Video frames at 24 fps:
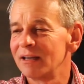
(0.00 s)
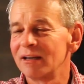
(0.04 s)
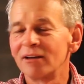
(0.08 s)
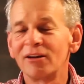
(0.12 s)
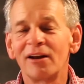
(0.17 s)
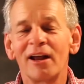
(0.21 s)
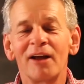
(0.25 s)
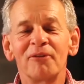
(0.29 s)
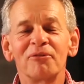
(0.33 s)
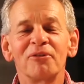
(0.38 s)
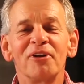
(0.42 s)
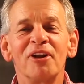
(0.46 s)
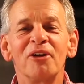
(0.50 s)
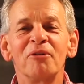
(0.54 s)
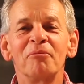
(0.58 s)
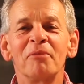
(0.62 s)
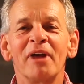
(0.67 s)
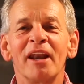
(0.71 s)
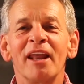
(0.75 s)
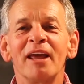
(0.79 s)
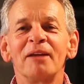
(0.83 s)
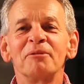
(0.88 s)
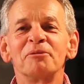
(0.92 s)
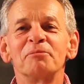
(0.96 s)
Good afternoon,
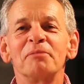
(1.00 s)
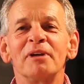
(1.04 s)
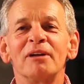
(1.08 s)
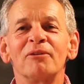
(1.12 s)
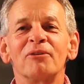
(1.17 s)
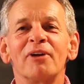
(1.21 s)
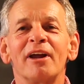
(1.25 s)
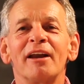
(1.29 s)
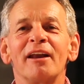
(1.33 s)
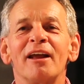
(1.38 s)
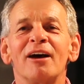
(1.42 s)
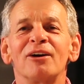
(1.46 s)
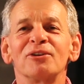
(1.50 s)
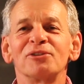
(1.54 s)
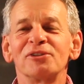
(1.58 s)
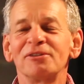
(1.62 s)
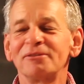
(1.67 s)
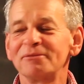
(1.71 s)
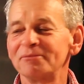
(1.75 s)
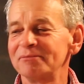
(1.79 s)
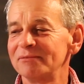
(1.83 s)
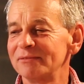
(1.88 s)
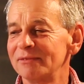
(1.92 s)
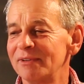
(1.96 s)
my name is Billy Ray Dawson.
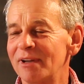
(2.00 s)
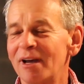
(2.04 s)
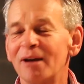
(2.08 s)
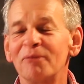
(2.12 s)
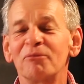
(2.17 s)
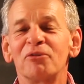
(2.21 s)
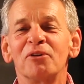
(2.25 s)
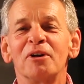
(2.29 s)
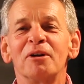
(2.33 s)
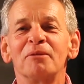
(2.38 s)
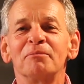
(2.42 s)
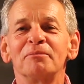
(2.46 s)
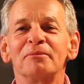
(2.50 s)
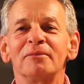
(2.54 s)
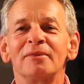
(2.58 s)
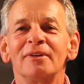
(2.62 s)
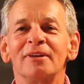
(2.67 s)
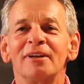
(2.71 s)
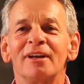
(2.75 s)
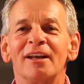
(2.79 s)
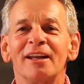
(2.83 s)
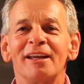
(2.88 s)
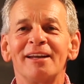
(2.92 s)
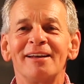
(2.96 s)
I'm from
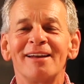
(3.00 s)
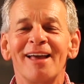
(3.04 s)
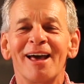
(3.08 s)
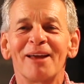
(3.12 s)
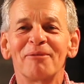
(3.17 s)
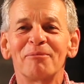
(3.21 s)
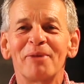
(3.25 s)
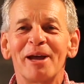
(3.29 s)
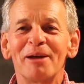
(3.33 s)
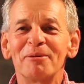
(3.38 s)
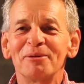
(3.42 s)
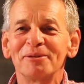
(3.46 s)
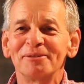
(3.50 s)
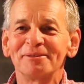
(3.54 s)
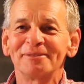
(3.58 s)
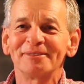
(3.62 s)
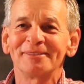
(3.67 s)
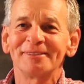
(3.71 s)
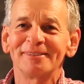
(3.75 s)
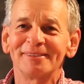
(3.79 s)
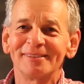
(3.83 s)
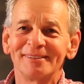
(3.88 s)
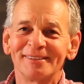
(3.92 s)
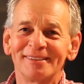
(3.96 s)
Leeton, Alabama,
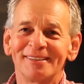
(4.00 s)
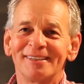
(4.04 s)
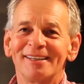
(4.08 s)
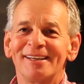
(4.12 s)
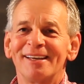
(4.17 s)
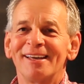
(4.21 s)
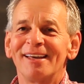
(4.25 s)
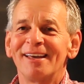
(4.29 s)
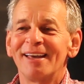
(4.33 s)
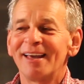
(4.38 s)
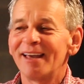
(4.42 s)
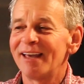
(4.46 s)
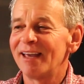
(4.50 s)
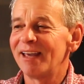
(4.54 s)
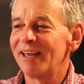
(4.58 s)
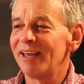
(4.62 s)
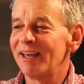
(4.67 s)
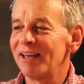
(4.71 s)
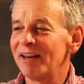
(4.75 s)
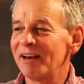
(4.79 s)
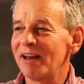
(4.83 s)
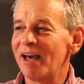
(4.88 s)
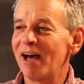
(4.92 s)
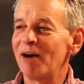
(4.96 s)

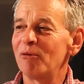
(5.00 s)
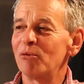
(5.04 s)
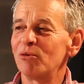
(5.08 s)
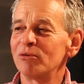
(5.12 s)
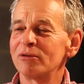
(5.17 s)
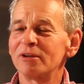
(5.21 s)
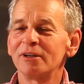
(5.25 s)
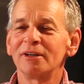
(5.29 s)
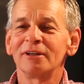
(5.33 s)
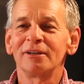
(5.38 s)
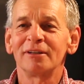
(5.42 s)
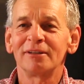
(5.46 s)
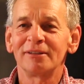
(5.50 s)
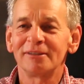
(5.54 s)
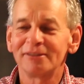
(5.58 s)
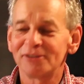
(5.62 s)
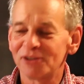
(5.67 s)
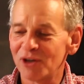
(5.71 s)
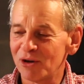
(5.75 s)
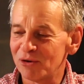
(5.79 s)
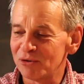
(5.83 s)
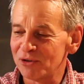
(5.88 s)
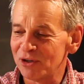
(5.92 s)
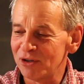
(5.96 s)
and I want to
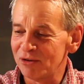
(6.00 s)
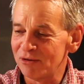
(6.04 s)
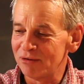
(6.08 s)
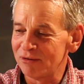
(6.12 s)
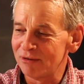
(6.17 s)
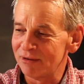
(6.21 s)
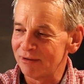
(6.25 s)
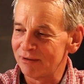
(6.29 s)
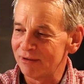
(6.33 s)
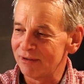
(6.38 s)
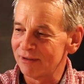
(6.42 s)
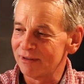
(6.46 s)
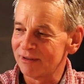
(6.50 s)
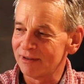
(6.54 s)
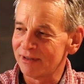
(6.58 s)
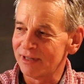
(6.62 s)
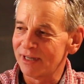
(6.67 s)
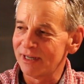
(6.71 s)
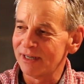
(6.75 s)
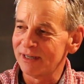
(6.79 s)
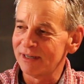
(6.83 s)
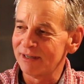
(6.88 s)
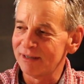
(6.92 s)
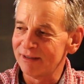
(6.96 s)
show you
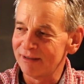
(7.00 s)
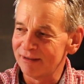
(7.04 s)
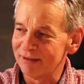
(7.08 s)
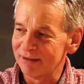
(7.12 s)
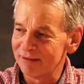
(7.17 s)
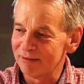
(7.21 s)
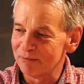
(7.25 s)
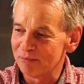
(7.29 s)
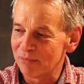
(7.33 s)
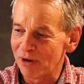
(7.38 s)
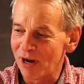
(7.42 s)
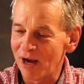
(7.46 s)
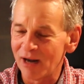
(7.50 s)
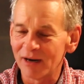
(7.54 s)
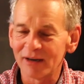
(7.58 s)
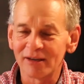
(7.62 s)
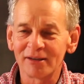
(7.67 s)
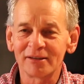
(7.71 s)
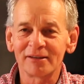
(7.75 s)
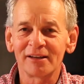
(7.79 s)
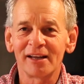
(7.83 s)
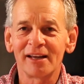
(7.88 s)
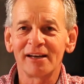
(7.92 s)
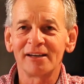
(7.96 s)
the
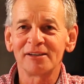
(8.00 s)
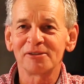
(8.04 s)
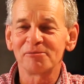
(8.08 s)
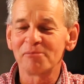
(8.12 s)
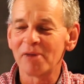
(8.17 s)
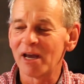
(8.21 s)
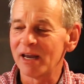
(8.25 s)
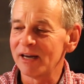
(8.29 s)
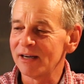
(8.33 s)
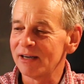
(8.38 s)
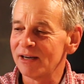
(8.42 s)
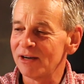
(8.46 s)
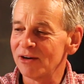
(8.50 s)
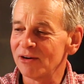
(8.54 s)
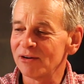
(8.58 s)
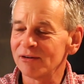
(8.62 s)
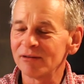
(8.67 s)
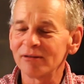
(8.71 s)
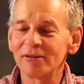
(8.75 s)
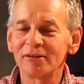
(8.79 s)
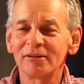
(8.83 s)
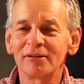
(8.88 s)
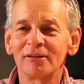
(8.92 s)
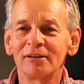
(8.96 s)
product that is made
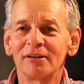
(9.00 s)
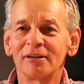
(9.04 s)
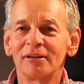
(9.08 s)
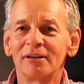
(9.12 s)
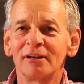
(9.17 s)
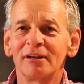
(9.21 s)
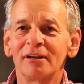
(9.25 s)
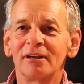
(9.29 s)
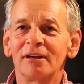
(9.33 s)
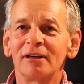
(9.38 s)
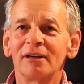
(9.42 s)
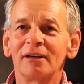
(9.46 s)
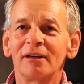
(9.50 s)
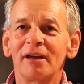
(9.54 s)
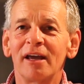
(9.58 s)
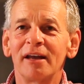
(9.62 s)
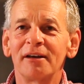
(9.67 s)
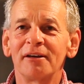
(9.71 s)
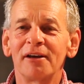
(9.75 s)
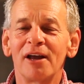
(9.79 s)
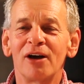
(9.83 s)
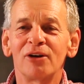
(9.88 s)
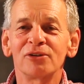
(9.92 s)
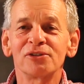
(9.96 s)
here
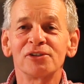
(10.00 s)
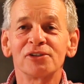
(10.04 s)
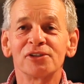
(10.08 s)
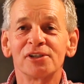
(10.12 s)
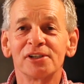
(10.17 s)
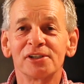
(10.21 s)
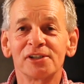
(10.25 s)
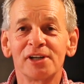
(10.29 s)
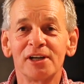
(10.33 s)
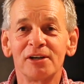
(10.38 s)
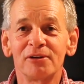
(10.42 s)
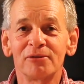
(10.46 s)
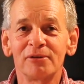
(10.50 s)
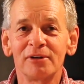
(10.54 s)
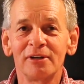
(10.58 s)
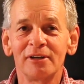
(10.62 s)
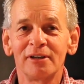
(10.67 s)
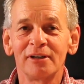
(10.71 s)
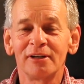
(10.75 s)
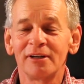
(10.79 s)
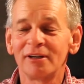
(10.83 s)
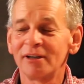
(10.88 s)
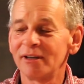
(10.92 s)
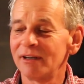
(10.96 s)
at Dawson's Distillery,
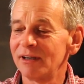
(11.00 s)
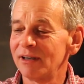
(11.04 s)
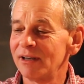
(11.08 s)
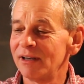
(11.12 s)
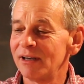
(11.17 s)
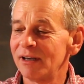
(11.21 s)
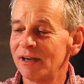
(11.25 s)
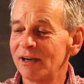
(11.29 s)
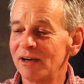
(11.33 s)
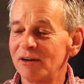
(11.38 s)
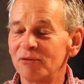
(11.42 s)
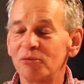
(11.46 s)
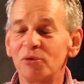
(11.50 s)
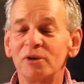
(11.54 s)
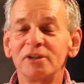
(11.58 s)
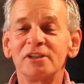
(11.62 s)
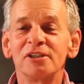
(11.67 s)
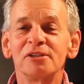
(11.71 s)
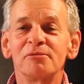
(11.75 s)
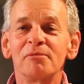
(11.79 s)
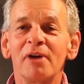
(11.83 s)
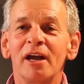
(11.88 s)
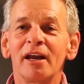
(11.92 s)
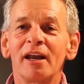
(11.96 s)
of which
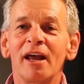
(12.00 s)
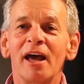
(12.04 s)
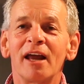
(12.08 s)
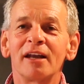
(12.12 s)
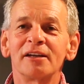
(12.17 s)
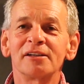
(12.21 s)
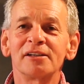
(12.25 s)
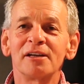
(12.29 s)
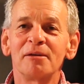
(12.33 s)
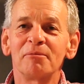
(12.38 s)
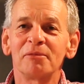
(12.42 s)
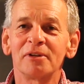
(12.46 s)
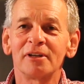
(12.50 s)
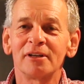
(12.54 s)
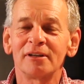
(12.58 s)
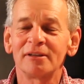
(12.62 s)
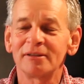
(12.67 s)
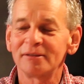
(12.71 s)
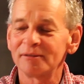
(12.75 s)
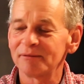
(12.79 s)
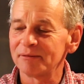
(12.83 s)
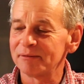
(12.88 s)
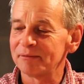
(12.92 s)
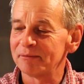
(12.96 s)
is made out of some of the
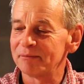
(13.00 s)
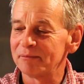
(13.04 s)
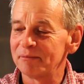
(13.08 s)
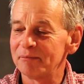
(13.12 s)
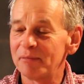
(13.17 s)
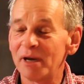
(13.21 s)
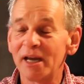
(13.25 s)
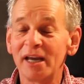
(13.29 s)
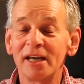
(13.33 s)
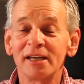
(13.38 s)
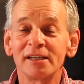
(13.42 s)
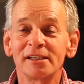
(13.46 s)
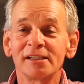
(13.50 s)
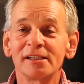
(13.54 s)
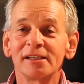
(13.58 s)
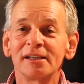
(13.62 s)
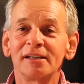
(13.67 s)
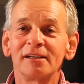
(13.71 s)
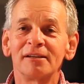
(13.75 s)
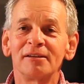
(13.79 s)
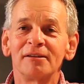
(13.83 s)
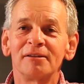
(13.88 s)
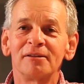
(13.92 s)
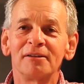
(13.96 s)
best
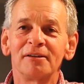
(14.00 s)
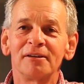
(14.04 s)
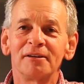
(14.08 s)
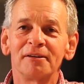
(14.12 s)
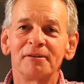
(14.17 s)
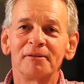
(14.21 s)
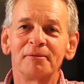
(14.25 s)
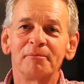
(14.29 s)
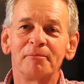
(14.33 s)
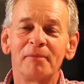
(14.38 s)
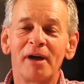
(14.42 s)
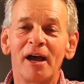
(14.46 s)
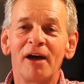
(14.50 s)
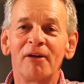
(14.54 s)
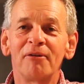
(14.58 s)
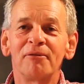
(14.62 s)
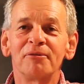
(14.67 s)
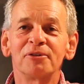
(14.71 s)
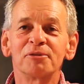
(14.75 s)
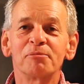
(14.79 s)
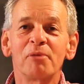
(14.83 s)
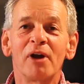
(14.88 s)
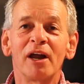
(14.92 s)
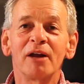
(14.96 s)

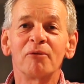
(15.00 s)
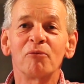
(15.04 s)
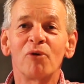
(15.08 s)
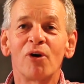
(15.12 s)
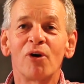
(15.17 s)
mountain spring